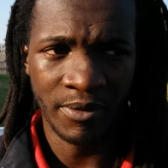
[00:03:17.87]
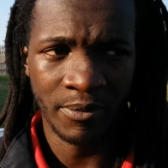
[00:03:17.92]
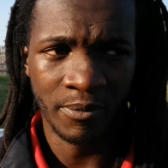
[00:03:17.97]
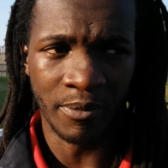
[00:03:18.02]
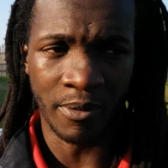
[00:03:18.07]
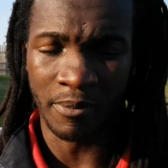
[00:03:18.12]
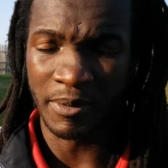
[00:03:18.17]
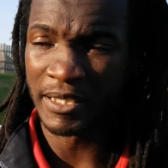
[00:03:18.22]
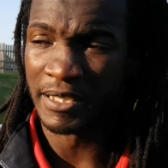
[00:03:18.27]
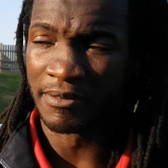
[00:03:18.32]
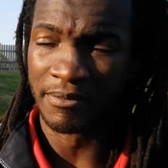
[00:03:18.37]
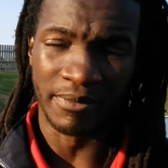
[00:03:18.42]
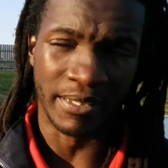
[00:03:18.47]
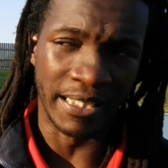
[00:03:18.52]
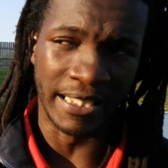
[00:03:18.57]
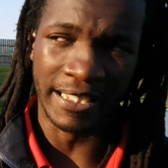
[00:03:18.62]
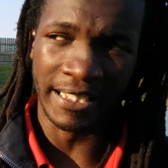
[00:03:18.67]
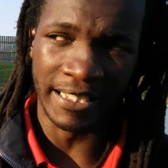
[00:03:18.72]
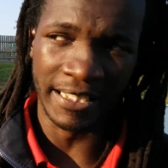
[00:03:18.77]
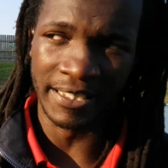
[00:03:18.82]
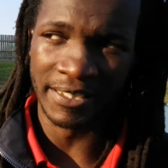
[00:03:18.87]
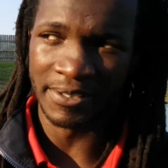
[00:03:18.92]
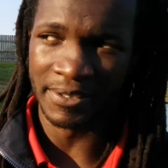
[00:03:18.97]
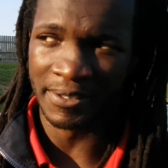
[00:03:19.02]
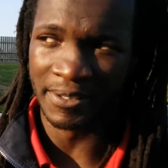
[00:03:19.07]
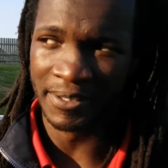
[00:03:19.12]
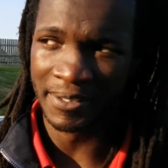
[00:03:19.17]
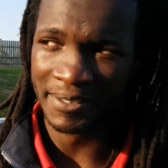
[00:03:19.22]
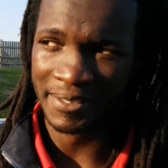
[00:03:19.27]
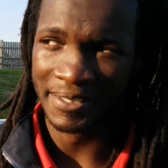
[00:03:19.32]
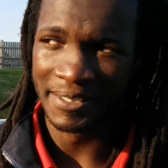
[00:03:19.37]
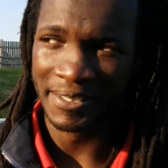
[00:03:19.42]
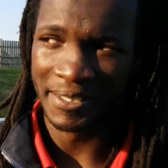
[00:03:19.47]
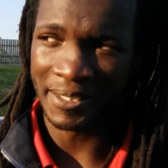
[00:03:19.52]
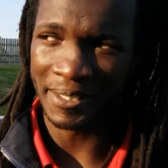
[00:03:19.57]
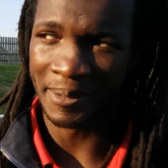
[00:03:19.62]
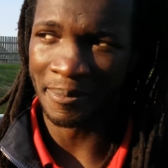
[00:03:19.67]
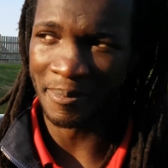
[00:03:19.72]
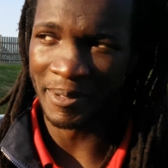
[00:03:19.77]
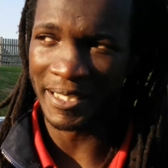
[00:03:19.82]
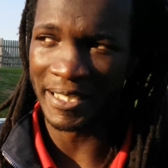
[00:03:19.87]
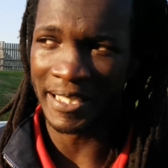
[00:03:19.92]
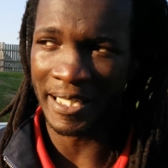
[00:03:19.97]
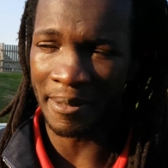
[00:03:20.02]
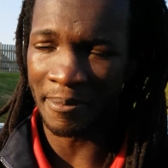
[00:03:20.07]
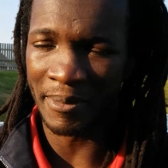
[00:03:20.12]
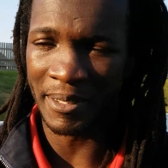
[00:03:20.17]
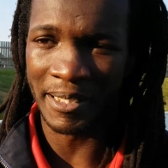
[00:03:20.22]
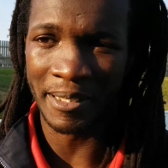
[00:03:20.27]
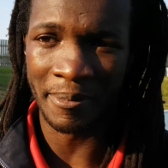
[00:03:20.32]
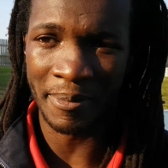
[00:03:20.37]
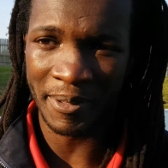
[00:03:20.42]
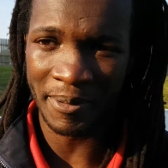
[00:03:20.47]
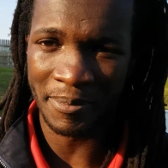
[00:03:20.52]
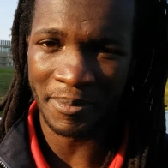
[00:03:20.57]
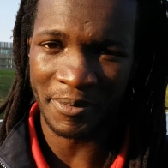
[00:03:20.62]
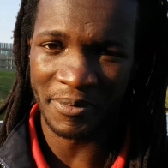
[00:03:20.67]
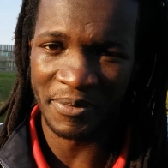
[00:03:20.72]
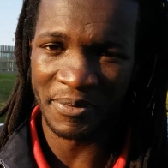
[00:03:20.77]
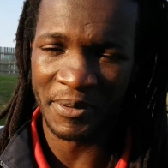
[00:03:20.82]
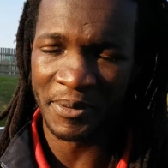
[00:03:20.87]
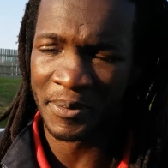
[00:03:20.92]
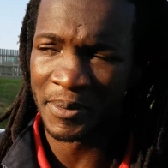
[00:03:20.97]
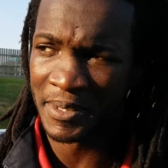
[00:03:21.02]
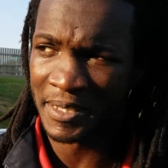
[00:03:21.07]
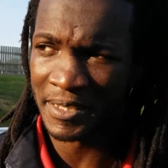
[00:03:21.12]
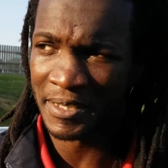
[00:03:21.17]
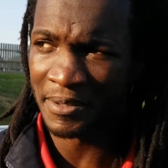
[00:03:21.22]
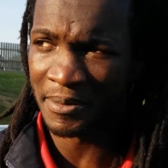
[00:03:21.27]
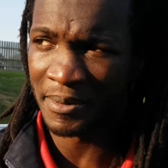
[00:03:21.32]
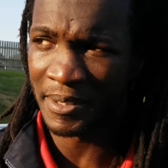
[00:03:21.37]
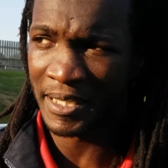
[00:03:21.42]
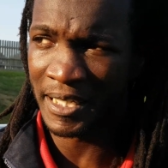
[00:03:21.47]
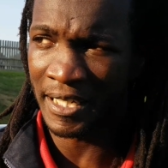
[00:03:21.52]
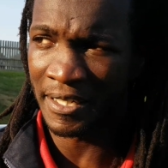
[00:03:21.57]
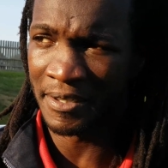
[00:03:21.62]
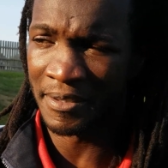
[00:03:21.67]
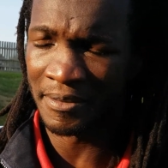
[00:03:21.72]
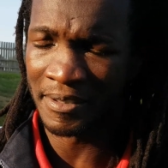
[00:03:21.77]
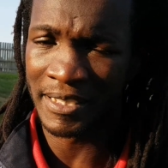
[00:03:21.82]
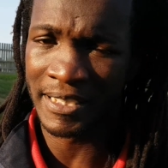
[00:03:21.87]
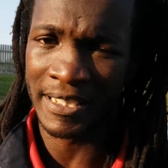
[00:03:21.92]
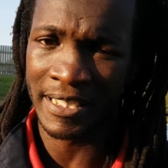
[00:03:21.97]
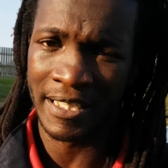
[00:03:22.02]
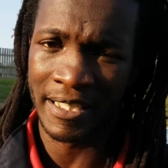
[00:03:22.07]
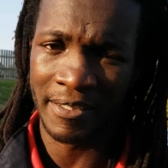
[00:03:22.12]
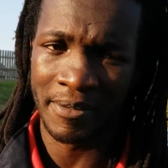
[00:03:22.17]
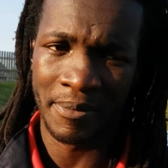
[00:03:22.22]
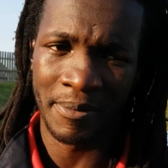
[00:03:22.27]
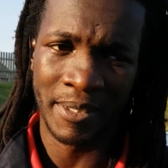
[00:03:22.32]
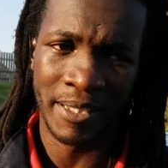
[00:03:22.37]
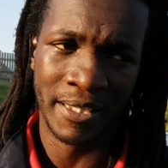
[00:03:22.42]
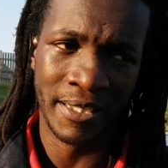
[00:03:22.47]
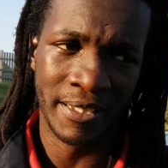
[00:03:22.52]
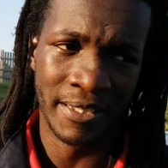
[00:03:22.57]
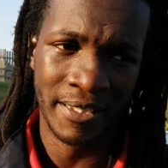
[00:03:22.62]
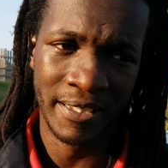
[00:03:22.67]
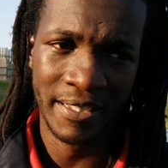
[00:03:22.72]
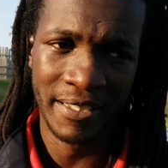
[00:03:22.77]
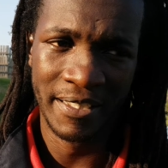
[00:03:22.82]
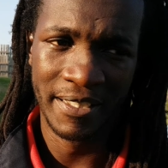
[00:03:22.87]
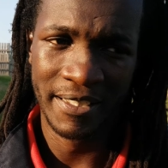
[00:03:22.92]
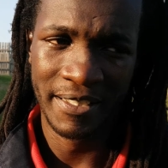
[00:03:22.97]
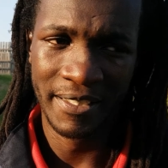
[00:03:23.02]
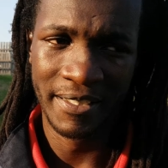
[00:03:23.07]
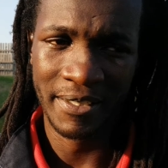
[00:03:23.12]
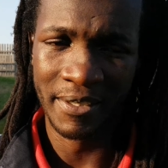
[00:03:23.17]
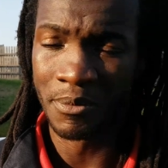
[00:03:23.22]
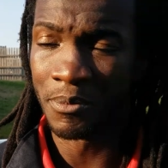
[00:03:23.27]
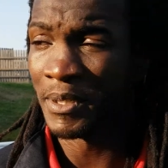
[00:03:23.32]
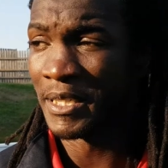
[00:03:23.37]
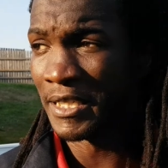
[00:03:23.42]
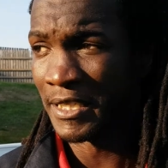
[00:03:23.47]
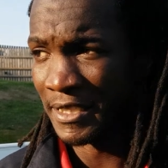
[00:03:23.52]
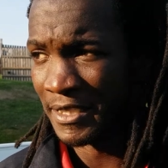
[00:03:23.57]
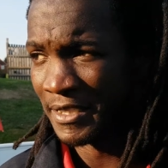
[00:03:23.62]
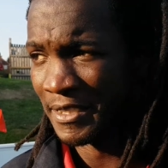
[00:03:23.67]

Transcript: when we didn't really need to commit that many people forward into a counter-attack when you're winning.